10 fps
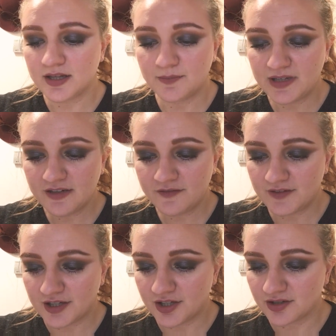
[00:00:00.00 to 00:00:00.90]
The mean
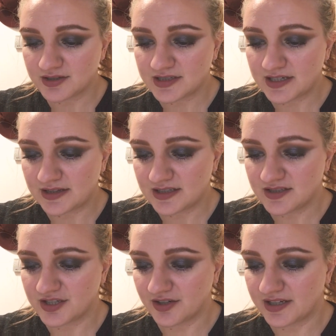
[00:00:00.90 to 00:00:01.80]
figures in this
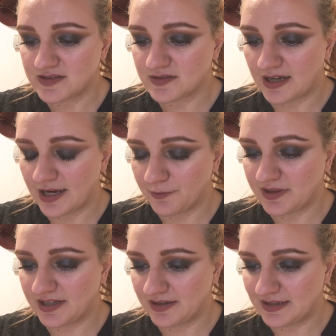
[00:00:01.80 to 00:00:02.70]
series lie
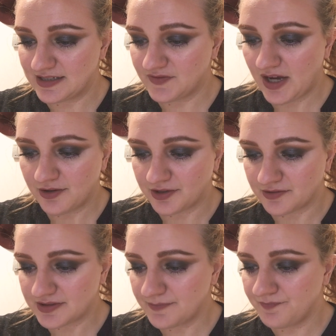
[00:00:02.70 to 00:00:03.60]
within these
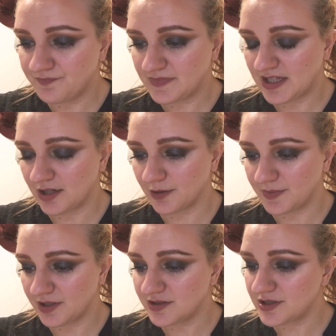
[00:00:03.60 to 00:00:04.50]
values. There
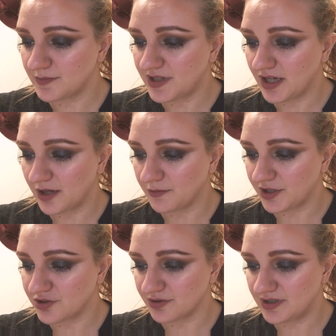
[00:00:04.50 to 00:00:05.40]
appears to be a
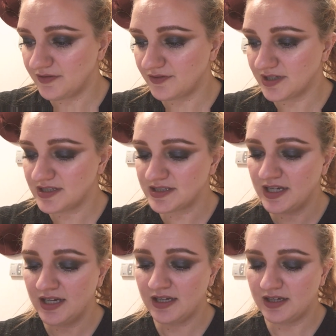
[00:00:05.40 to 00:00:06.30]
racial difference
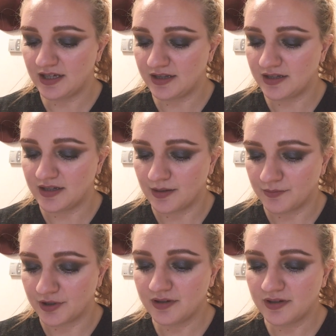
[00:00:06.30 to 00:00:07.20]
in the
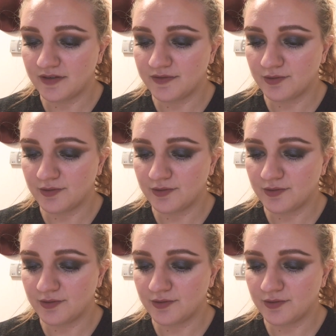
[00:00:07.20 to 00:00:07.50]
number of